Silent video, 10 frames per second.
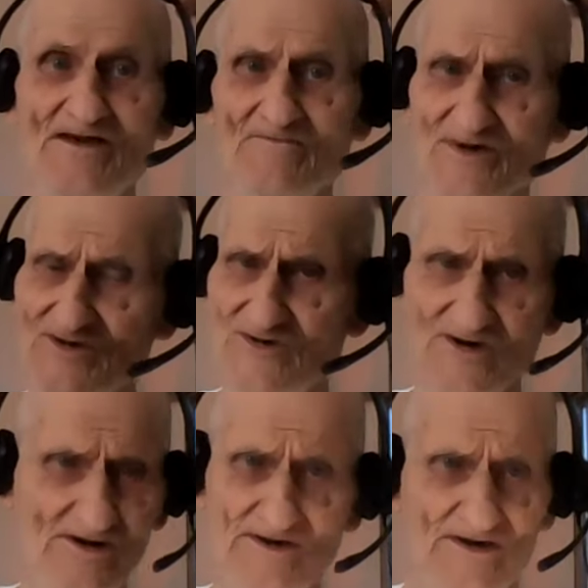But
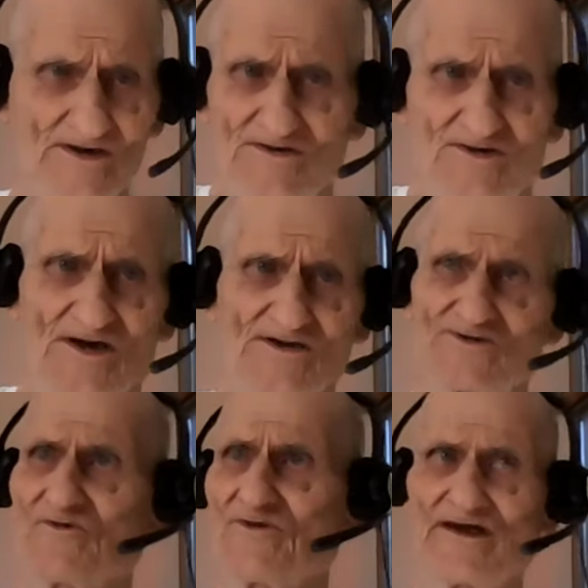sugar, God,
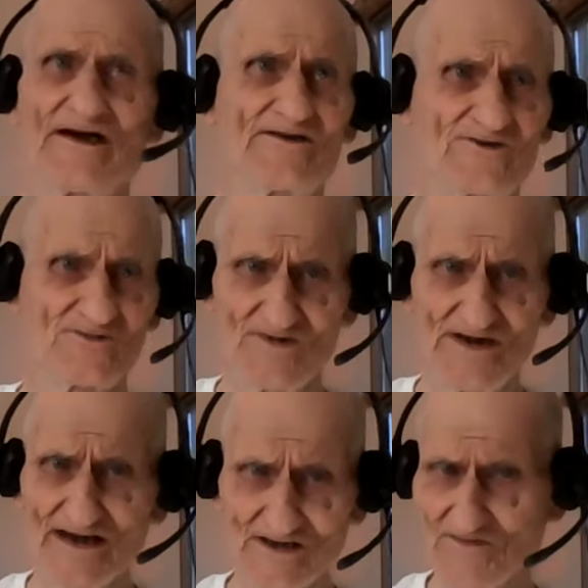it's only got
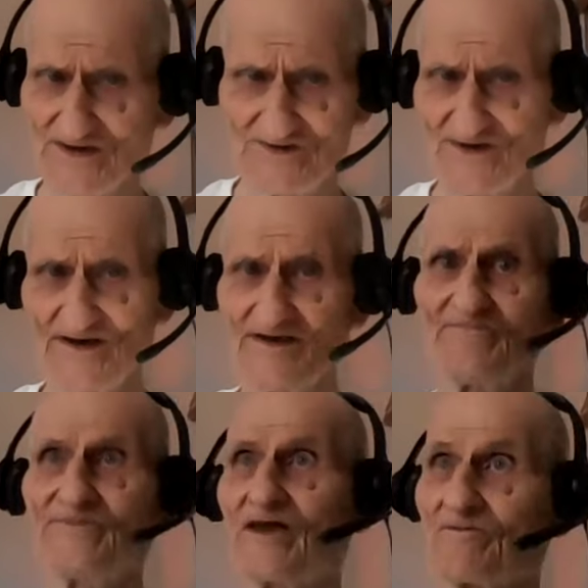3 elements in it.
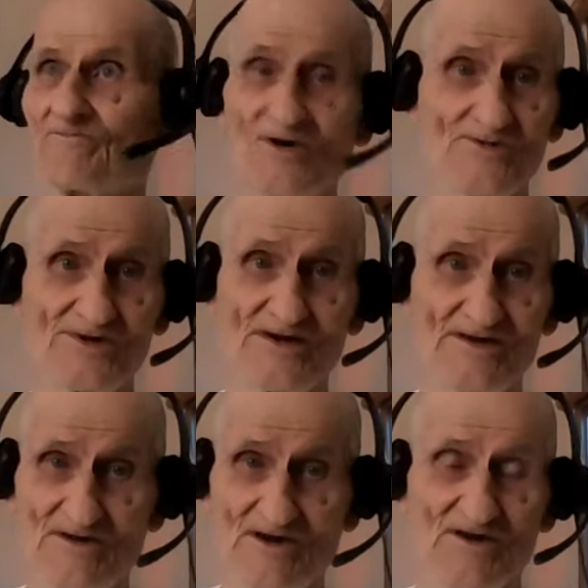
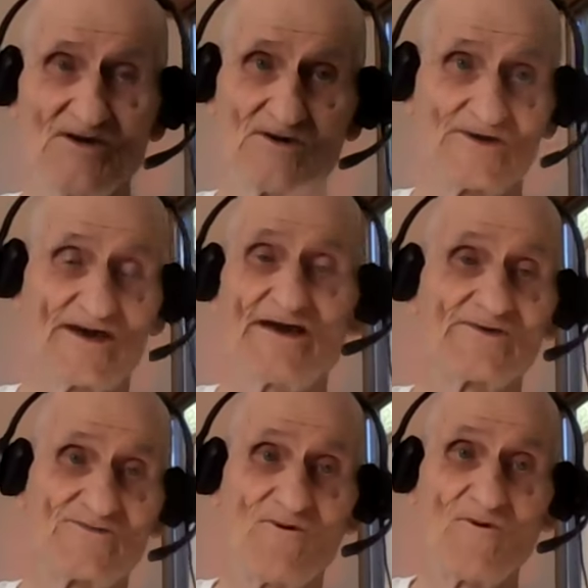Protein only
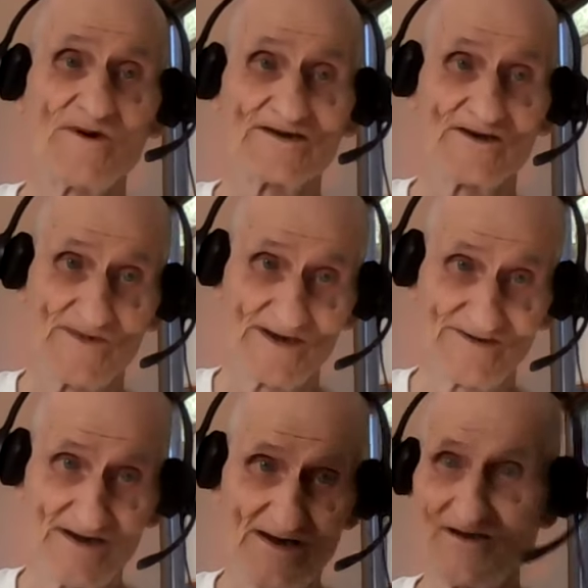has 4 elements
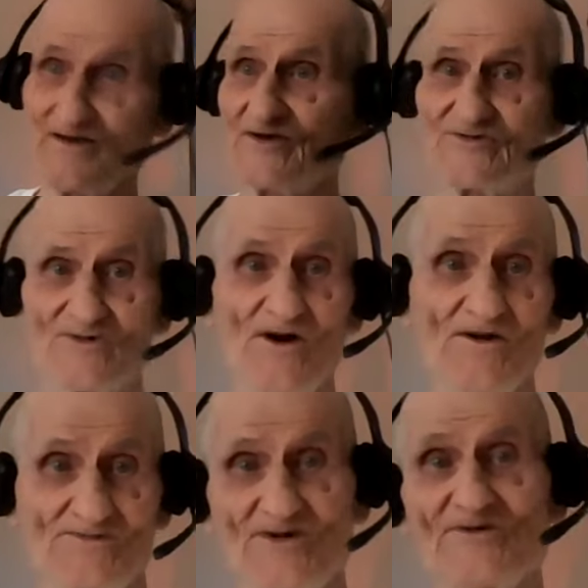in it.
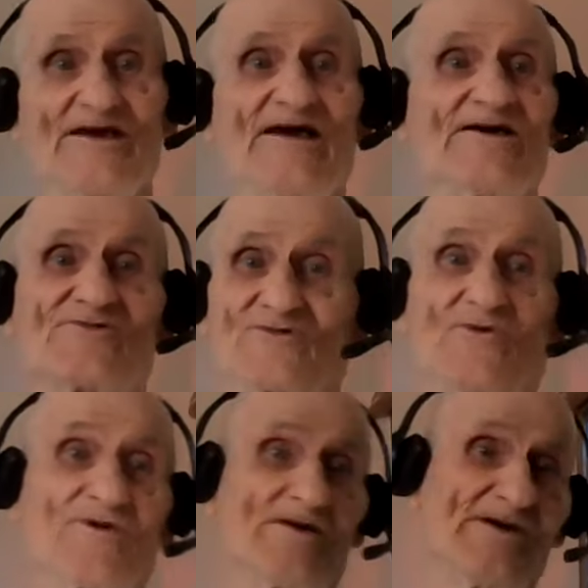Salt only has
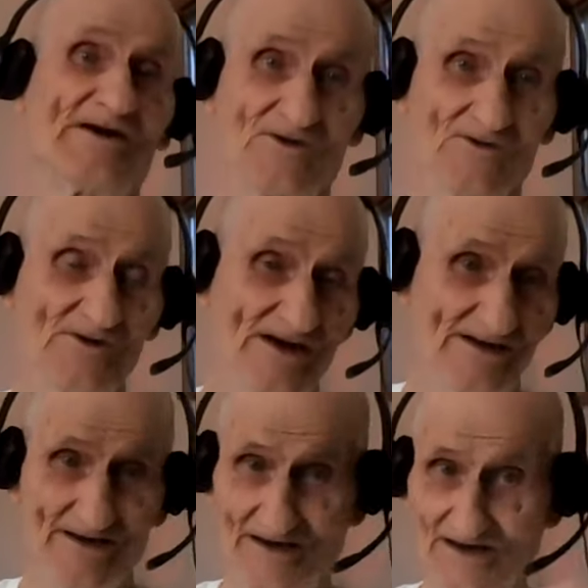sodium and
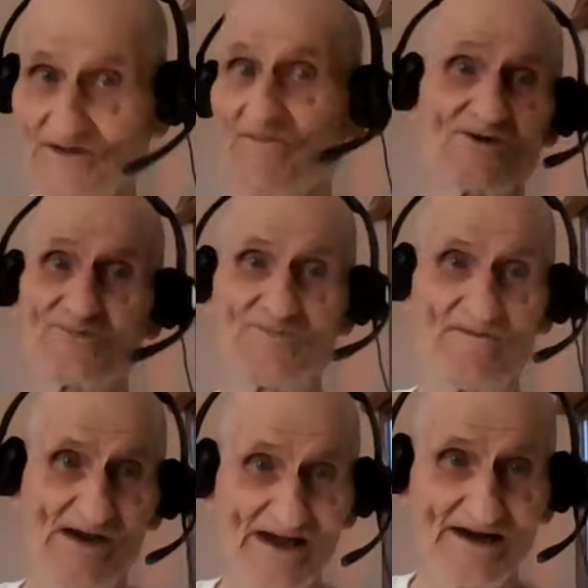chloride in it. It must be
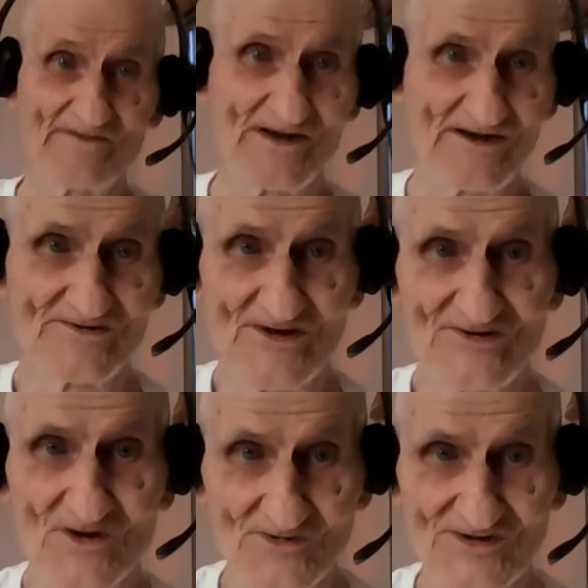bad because it's
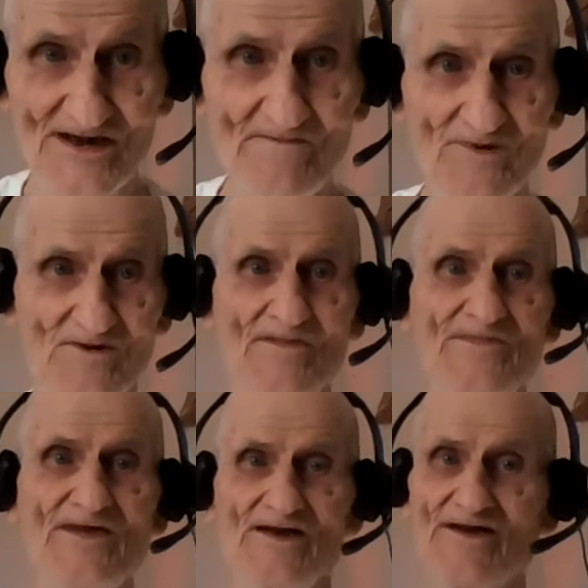so simple.
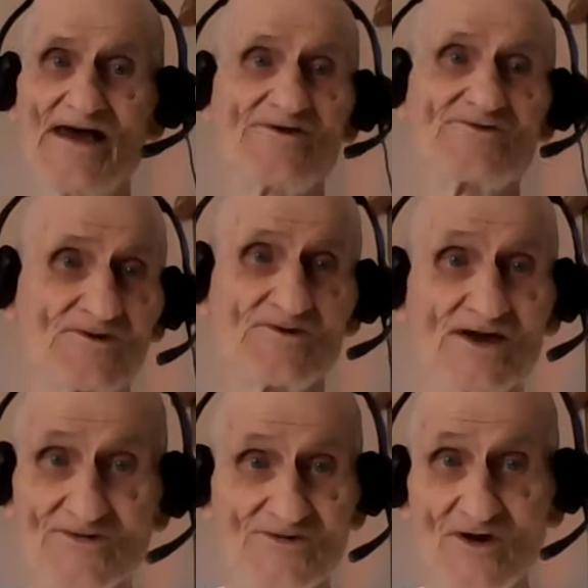Nature
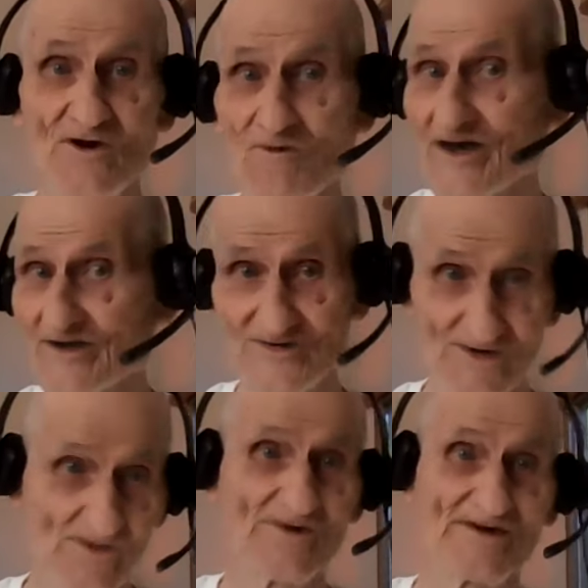doesn't know what it's
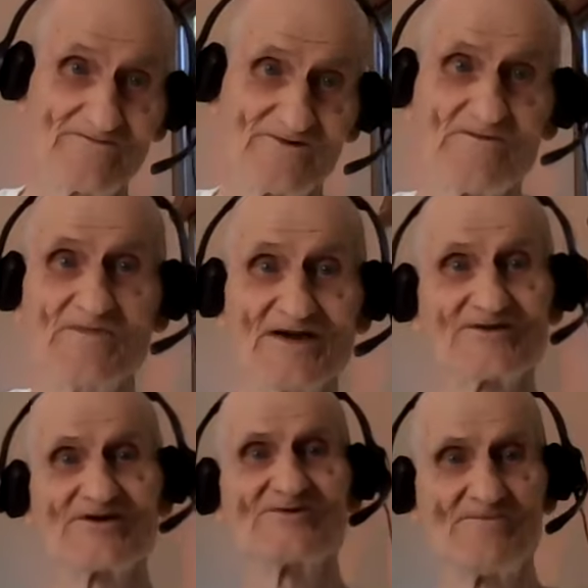doing for
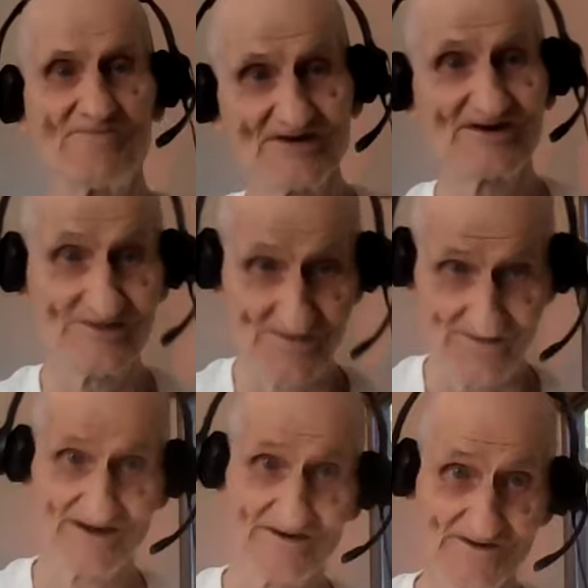millions and billions of
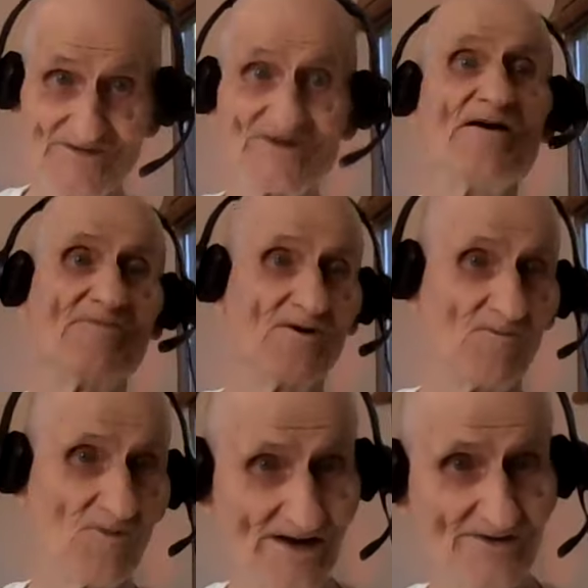years, but
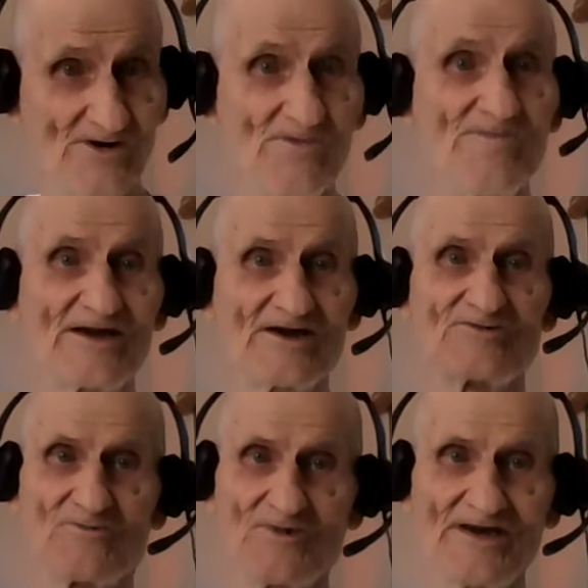we do because
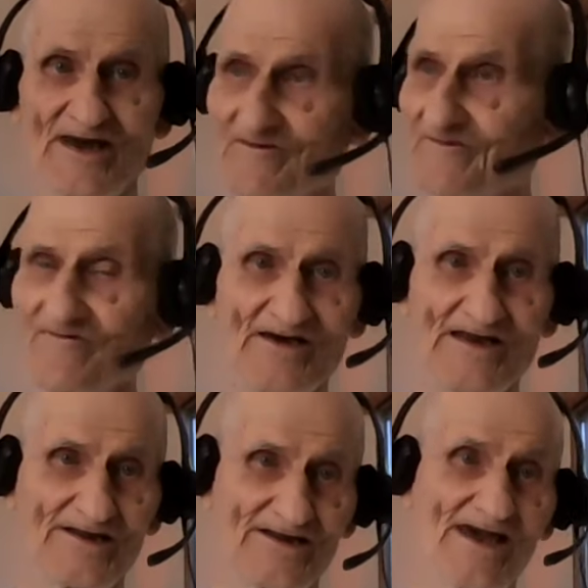we have
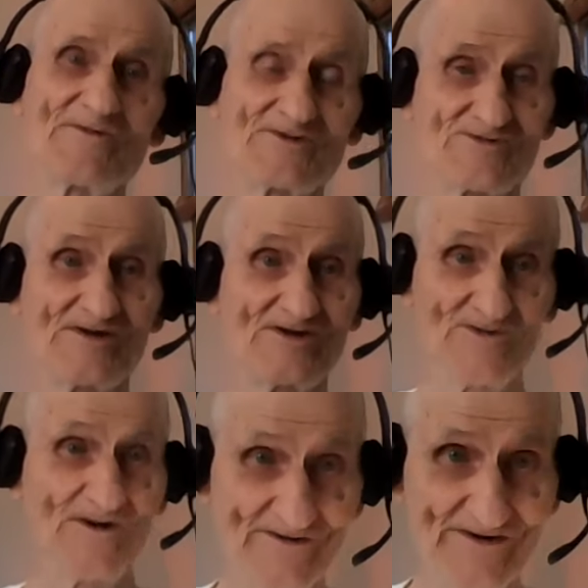invented chemistry
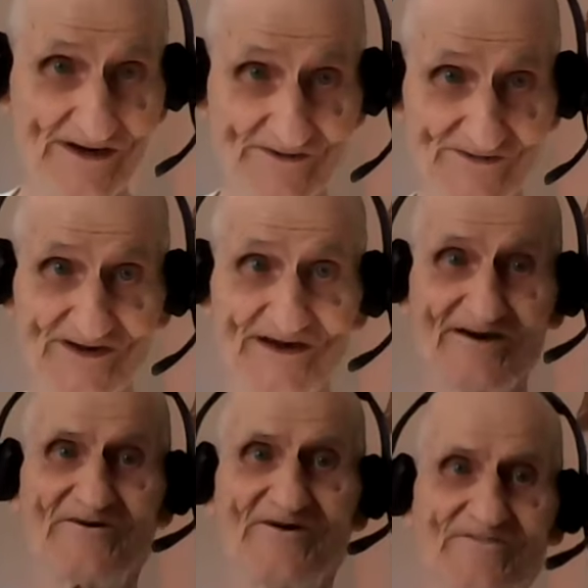200 years
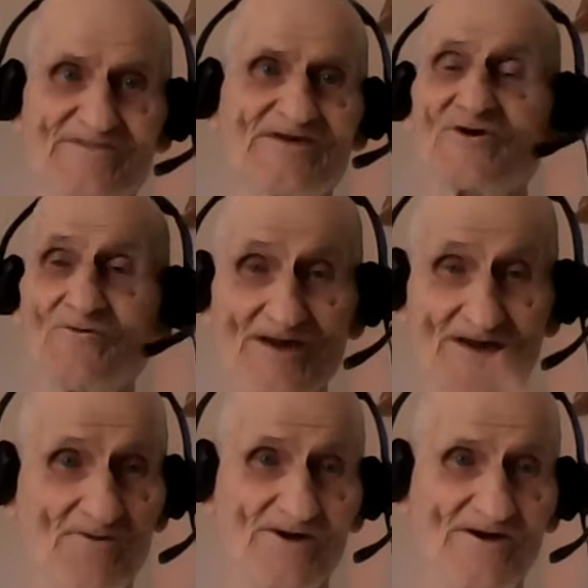ago. So we
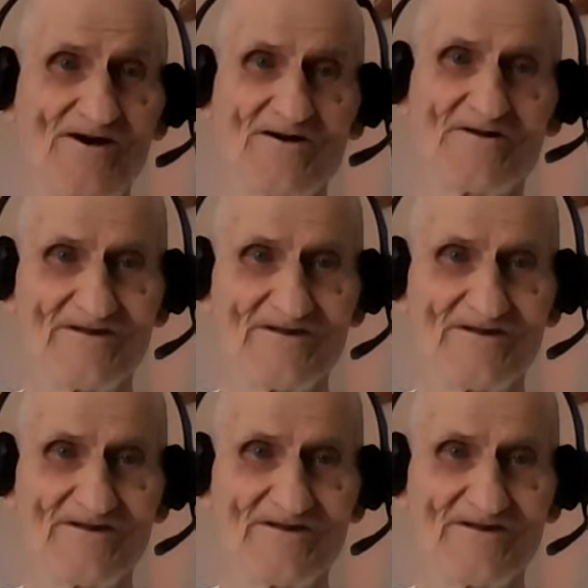know it all.